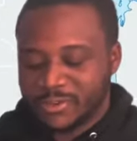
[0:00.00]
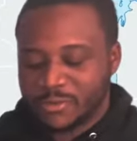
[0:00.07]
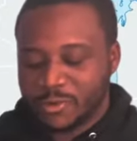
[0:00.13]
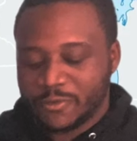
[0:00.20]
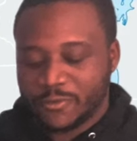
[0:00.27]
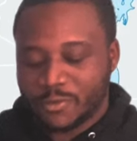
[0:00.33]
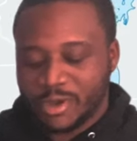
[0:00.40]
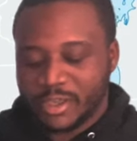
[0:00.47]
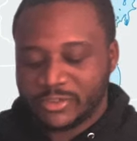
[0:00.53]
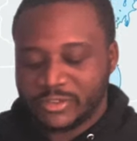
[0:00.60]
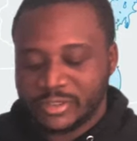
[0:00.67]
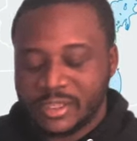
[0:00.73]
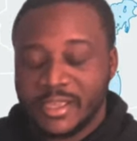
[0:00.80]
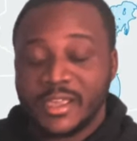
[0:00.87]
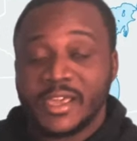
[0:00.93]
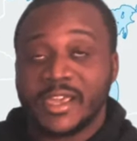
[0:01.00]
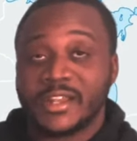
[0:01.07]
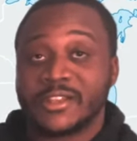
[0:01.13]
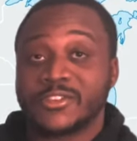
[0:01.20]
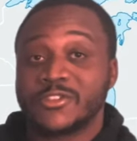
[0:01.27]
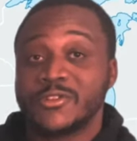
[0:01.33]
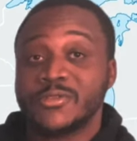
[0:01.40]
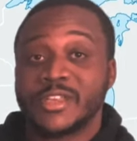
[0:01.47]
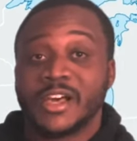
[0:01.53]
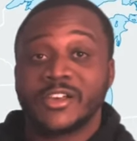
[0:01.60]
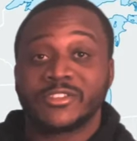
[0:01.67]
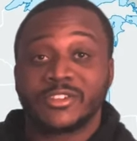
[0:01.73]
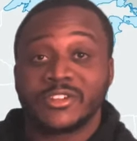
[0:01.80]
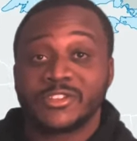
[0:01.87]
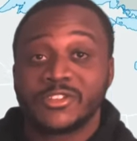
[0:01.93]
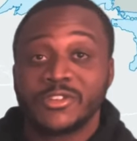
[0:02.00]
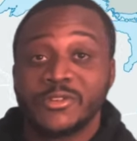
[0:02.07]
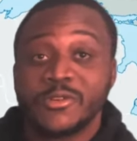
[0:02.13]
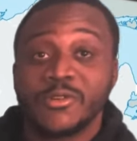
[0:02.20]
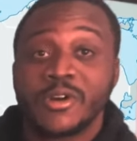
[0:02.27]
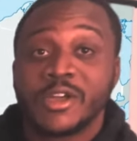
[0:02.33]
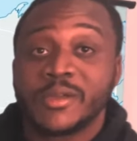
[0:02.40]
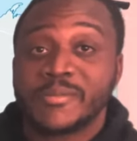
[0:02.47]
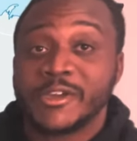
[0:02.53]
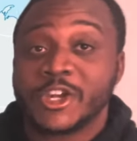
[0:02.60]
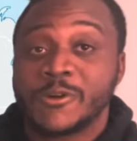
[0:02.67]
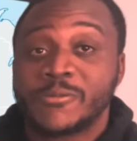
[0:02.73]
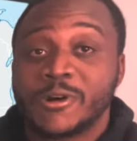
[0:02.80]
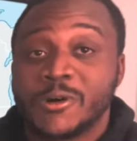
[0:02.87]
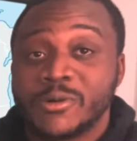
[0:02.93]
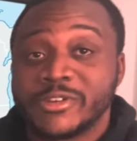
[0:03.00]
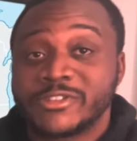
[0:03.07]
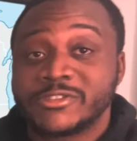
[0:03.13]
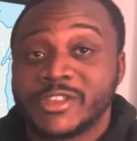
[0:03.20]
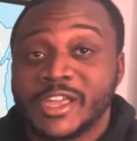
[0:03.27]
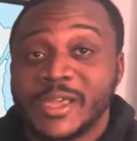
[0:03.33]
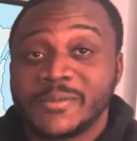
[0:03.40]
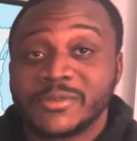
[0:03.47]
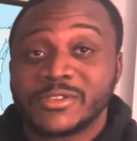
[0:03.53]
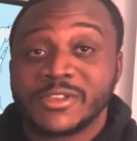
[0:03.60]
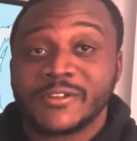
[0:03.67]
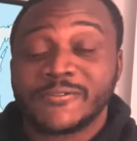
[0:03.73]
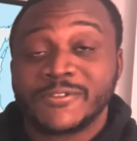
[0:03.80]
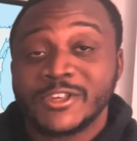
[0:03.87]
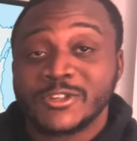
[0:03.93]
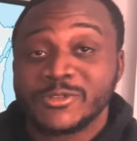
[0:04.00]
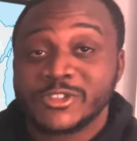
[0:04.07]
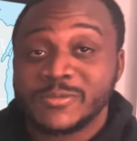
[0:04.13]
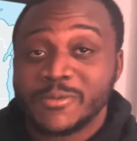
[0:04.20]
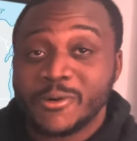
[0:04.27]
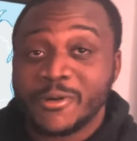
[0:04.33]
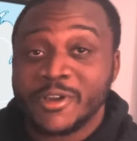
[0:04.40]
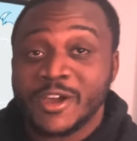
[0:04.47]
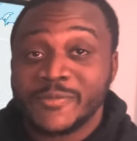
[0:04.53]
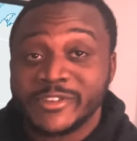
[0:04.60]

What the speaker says: Northwest. And in 2002, pickleball was named the official sport of